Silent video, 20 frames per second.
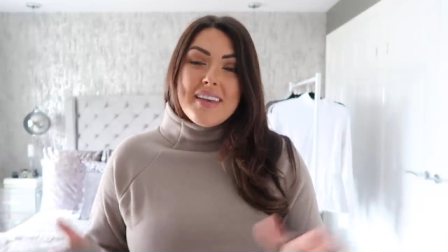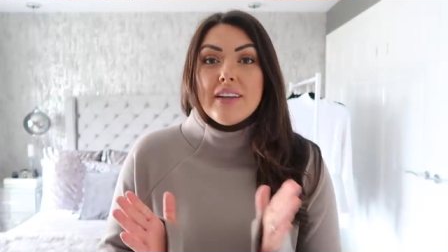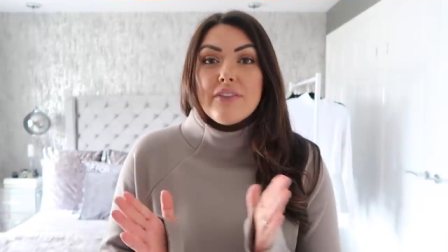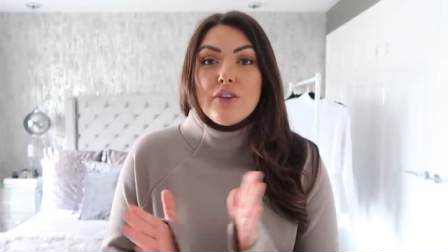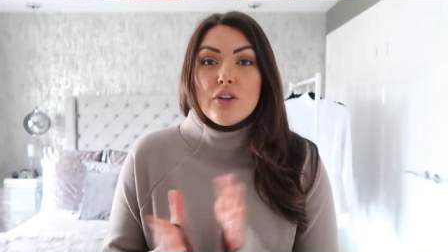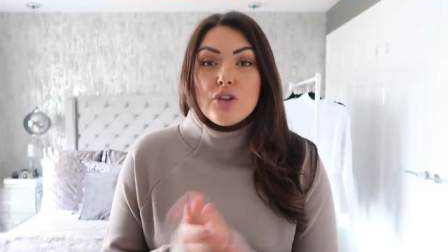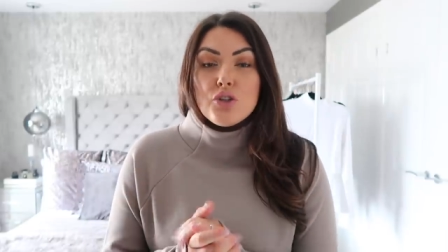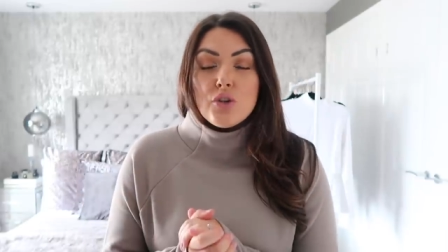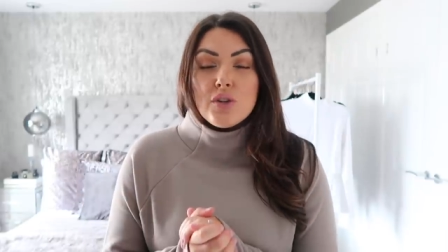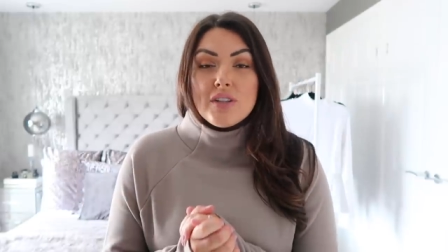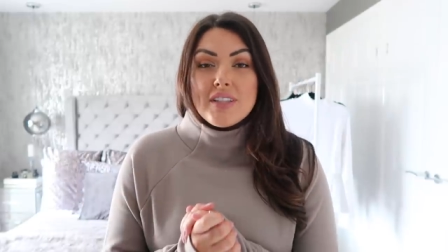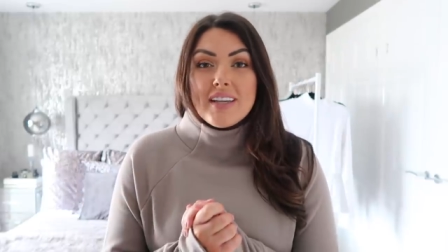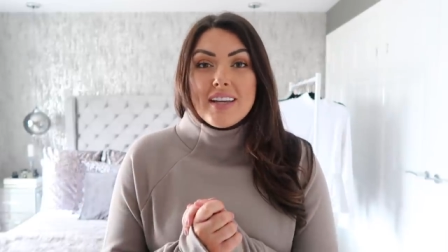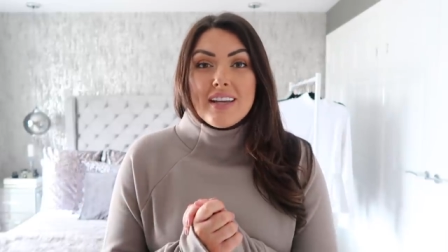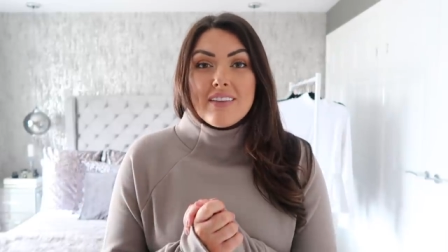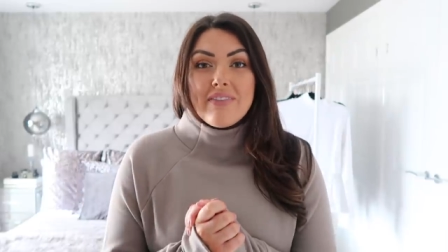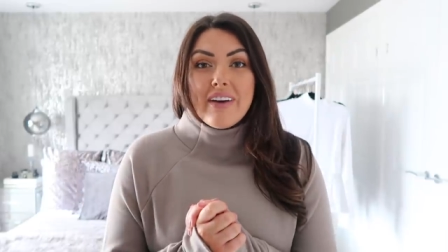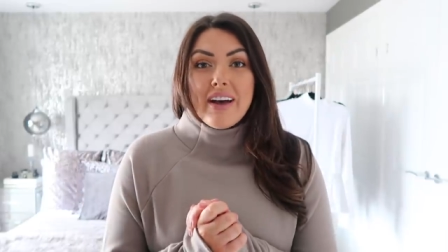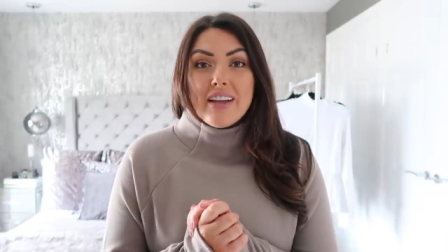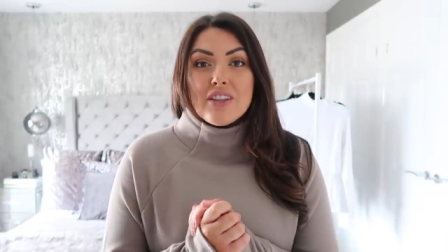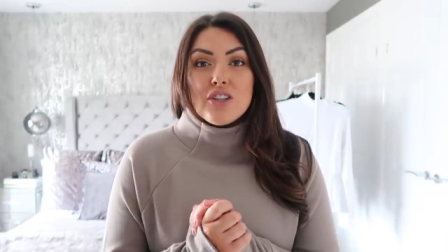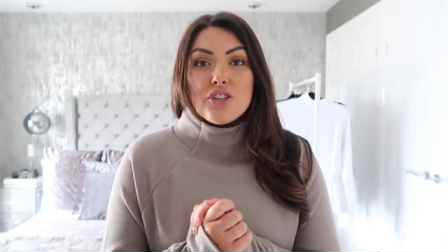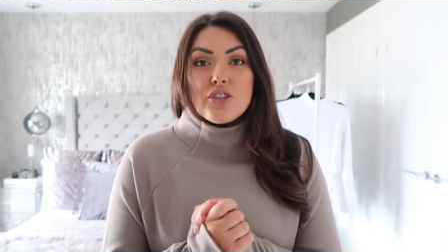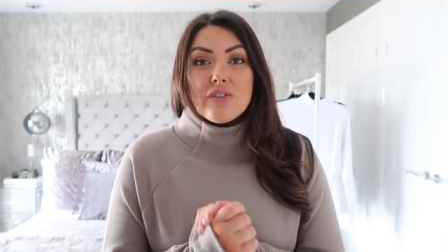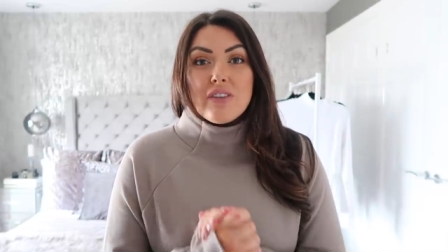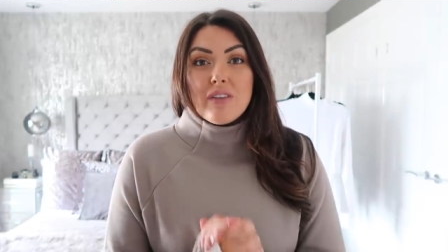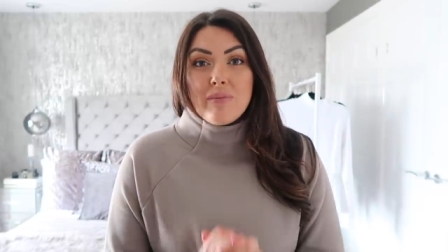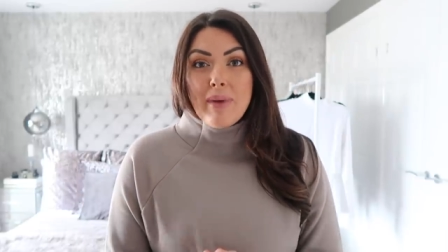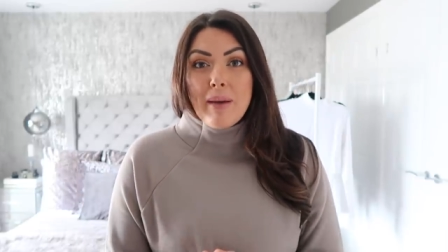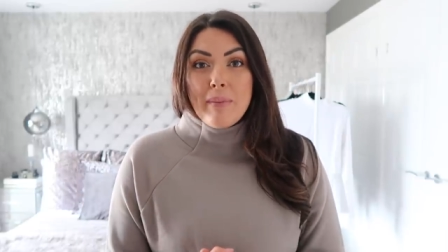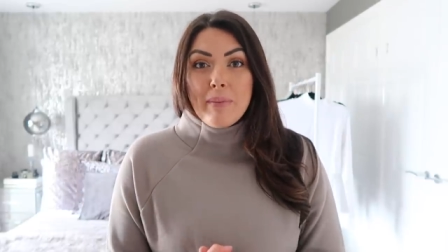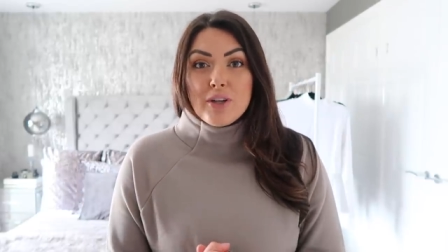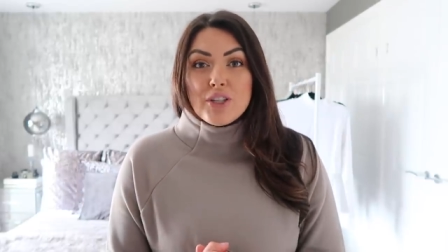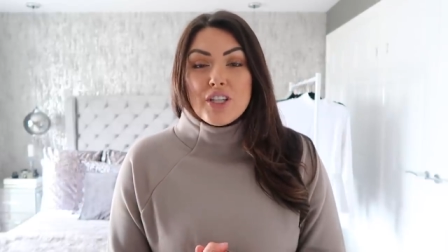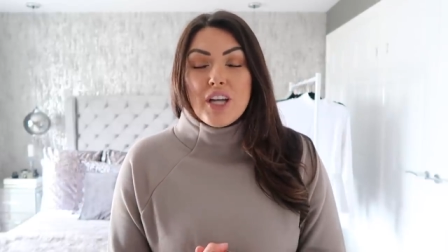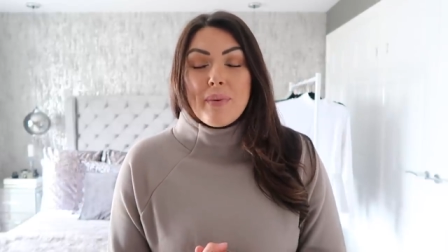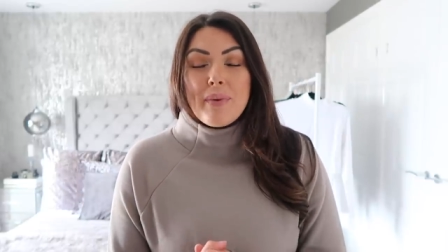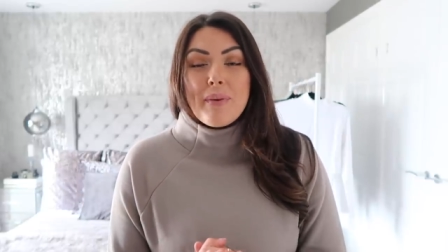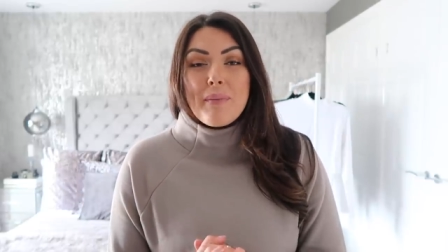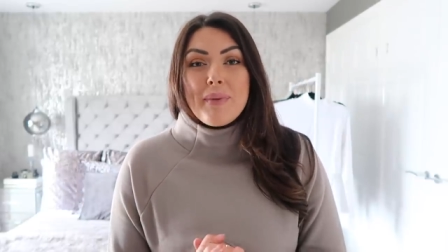And if you do do take advantage of the membership,